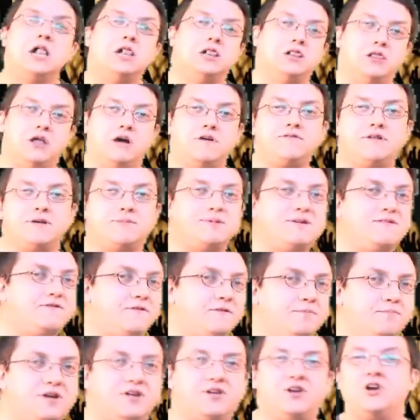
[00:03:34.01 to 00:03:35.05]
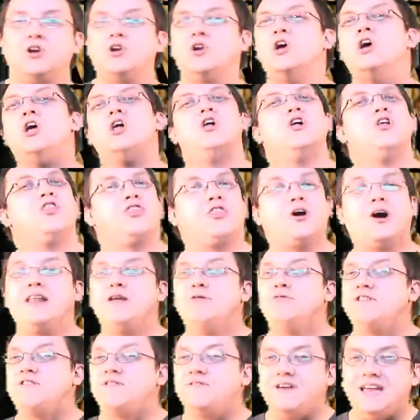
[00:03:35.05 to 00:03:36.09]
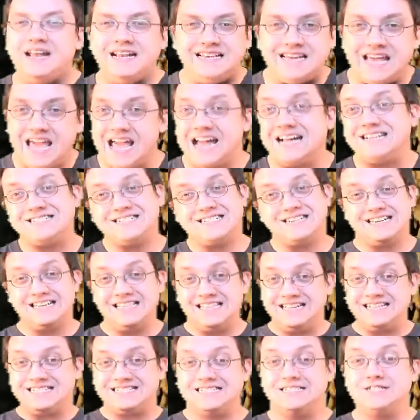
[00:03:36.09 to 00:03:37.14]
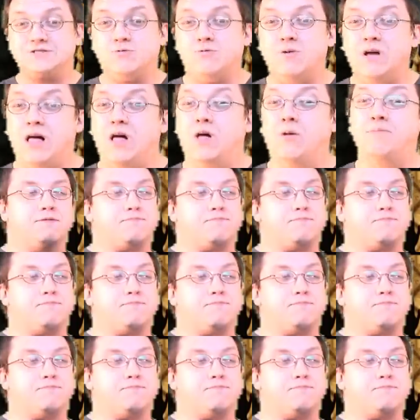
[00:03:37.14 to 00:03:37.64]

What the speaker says: Loved him in Familiar. Thought he was fantastic in this as well.